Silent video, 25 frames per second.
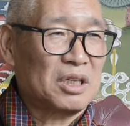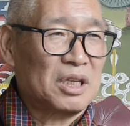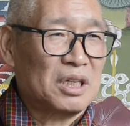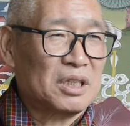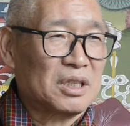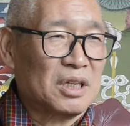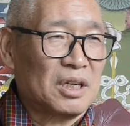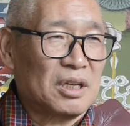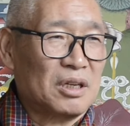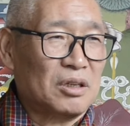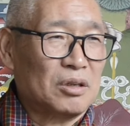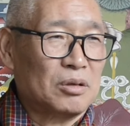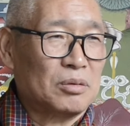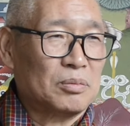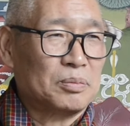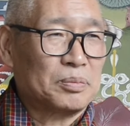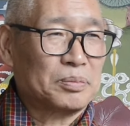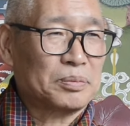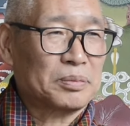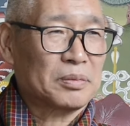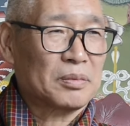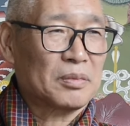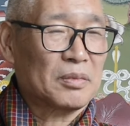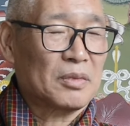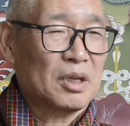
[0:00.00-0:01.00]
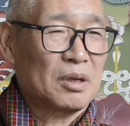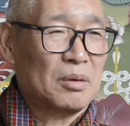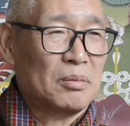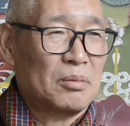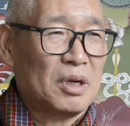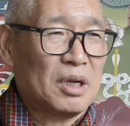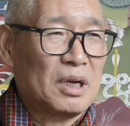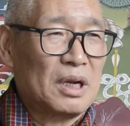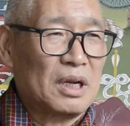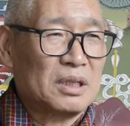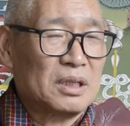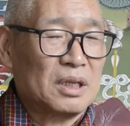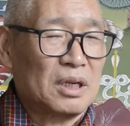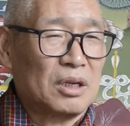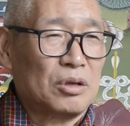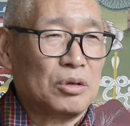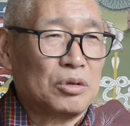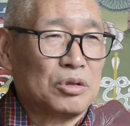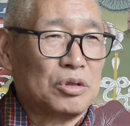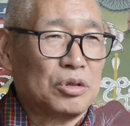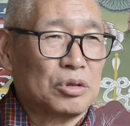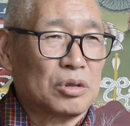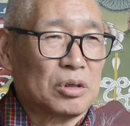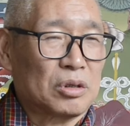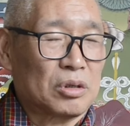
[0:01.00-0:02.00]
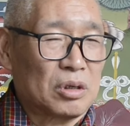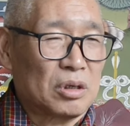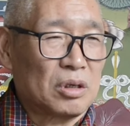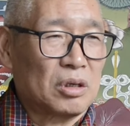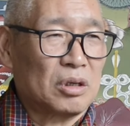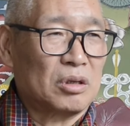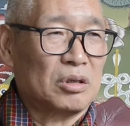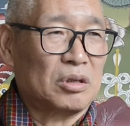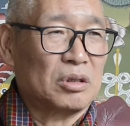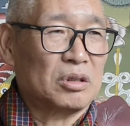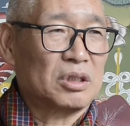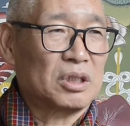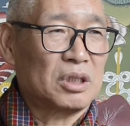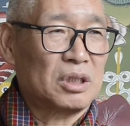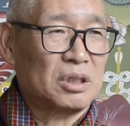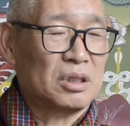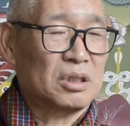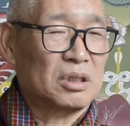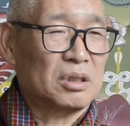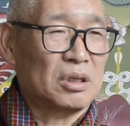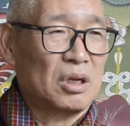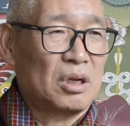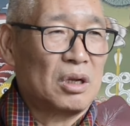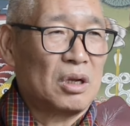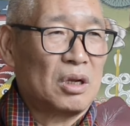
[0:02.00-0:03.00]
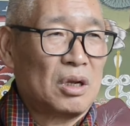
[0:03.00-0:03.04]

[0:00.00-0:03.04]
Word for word: They say you know, but I think you should uh, since